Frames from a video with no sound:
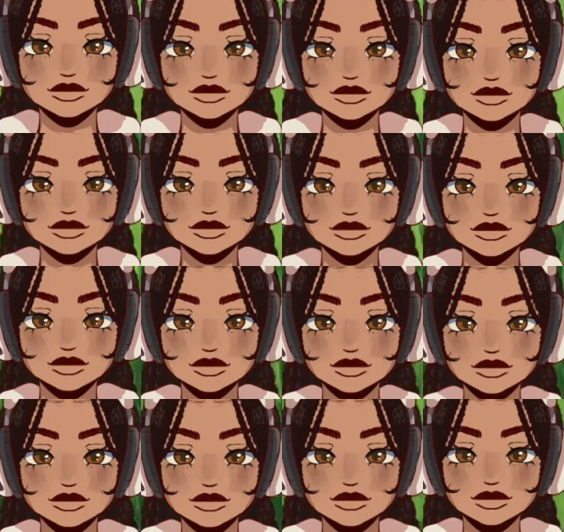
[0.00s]

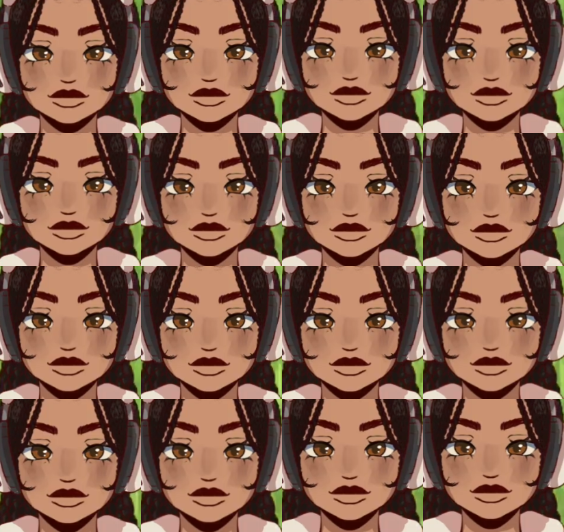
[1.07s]

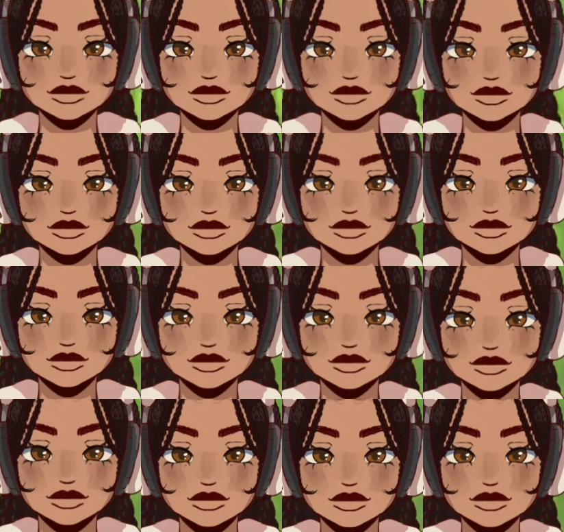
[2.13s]

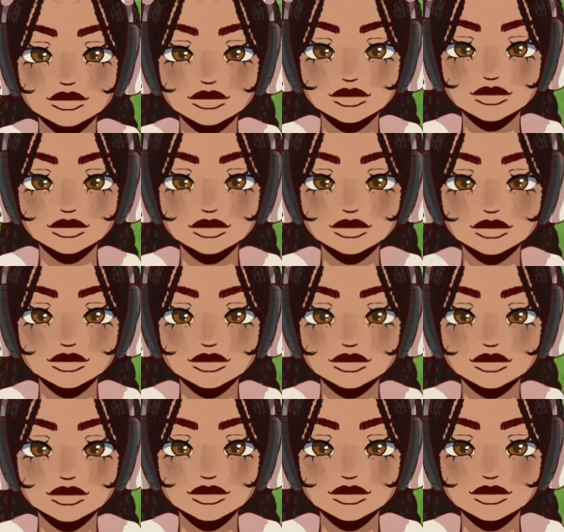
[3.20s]
Nothing is said.